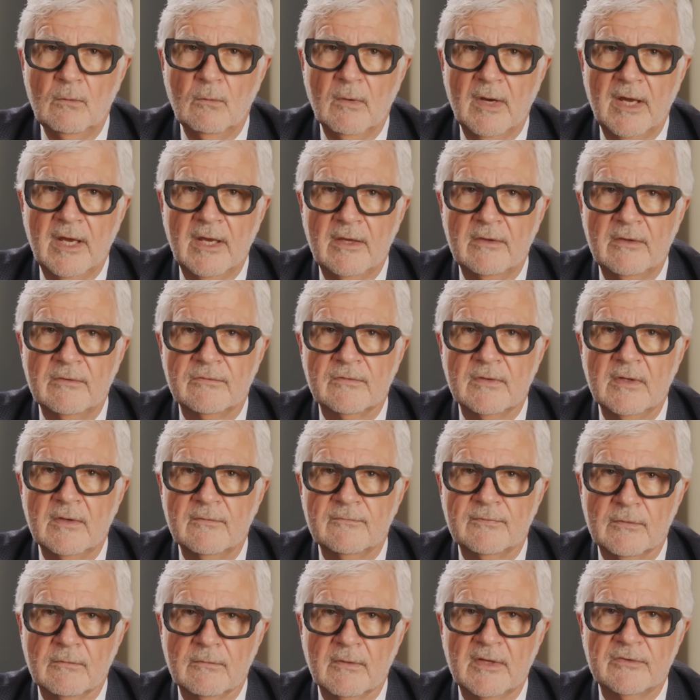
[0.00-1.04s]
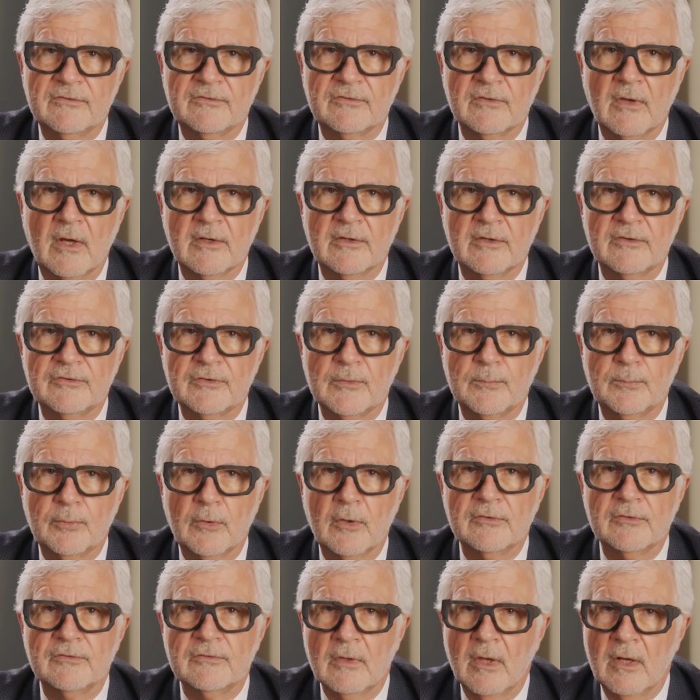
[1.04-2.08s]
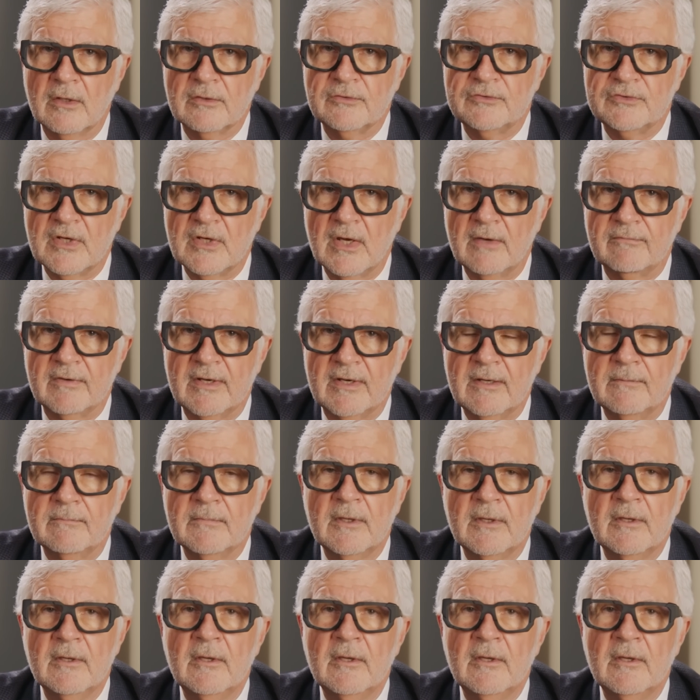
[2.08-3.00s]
ways infrared sauna supports longevity,